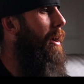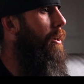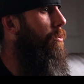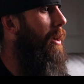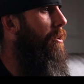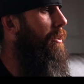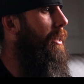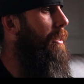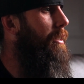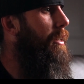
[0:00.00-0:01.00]
my background
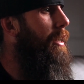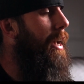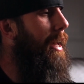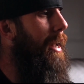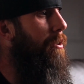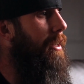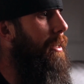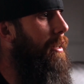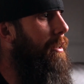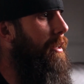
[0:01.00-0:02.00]
is, and how to
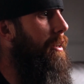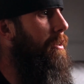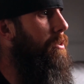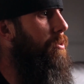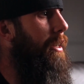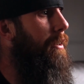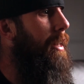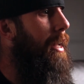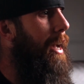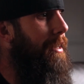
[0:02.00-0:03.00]
get into the industry.
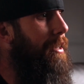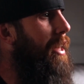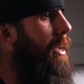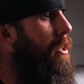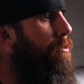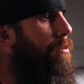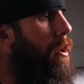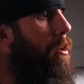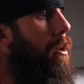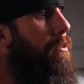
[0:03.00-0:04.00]
As a thank you
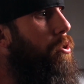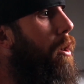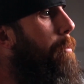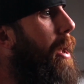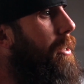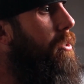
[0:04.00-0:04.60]
to our